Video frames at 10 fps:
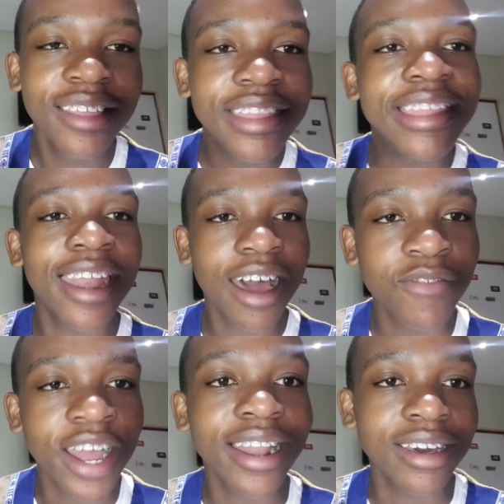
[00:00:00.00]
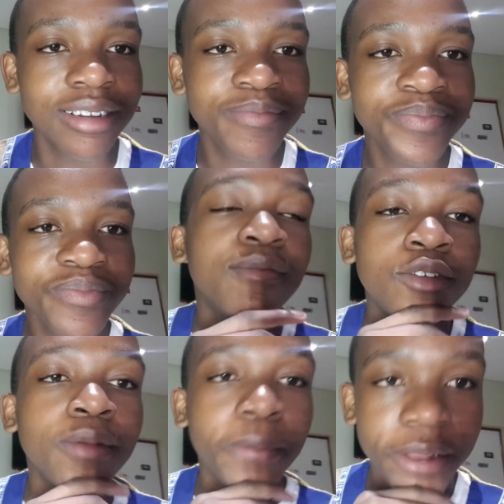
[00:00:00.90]
they love color. Uh,
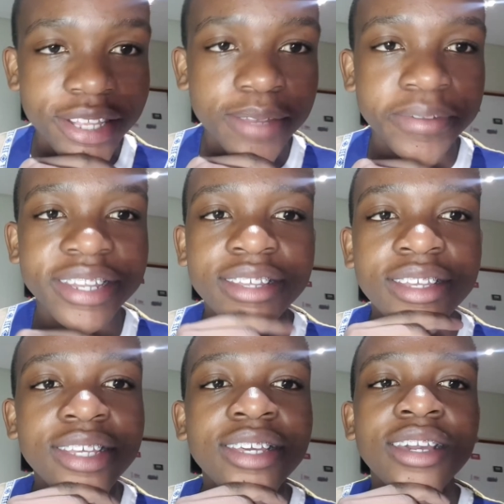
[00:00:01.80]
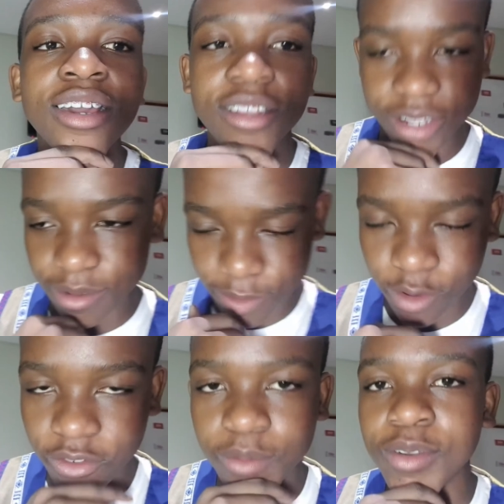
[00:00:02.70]
both my parents are Pedi and they're both
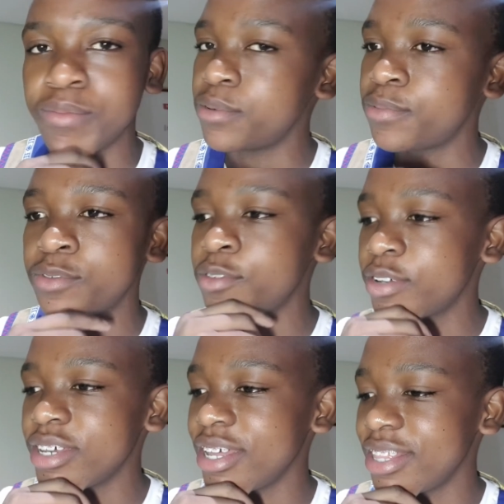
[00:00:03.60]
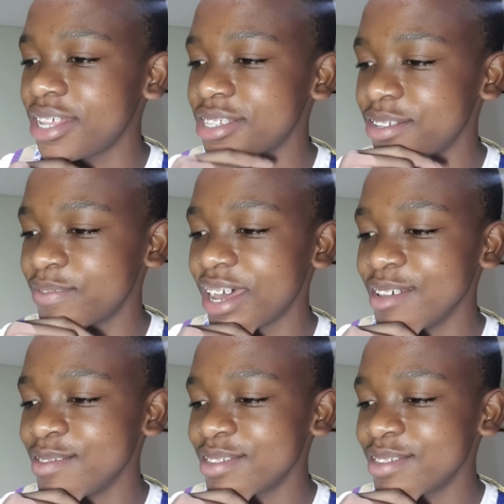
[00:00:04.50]
from Limpopo, and that's why.